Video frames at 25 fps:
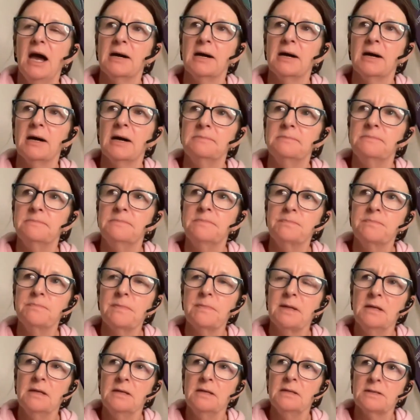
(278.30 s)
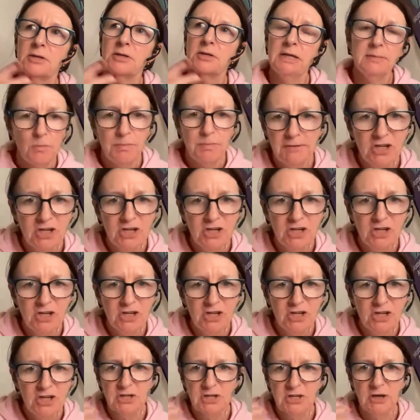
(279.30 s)

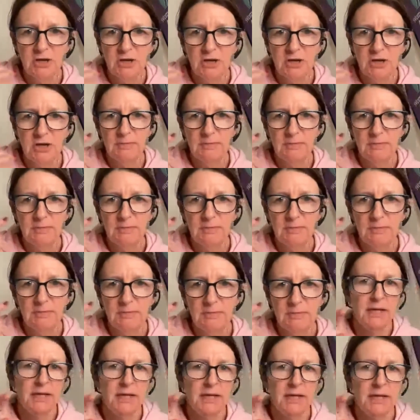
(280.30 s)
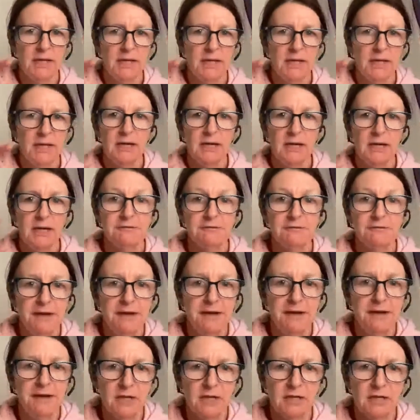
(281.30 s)
But what if I don't get my
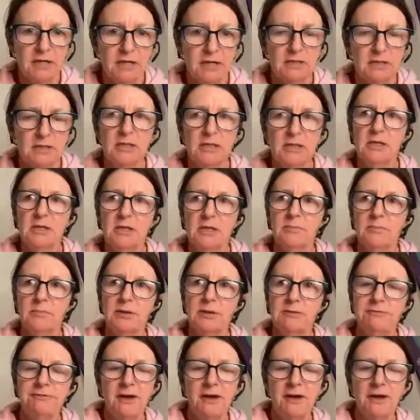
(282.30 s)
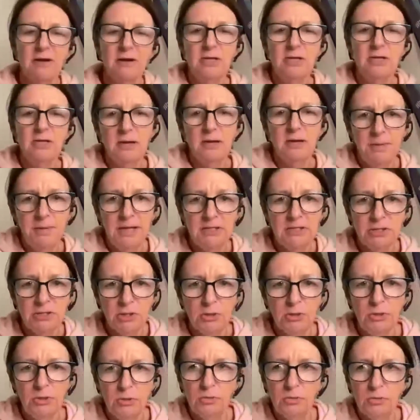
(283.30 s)
time? Am I a failure?
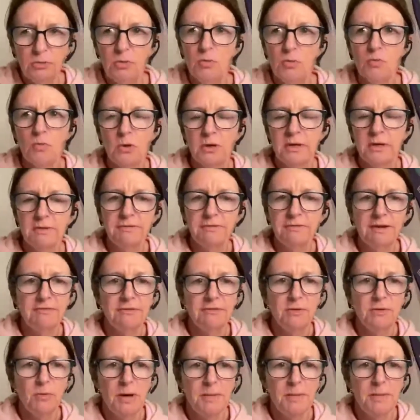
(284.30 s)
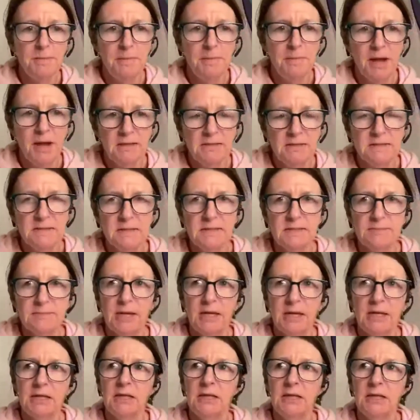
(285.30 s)
But a failure compared to who? What if everyone
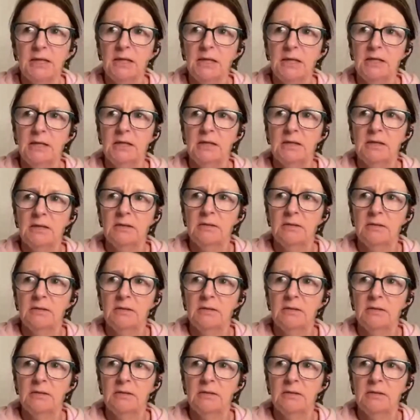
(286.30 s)
passes me?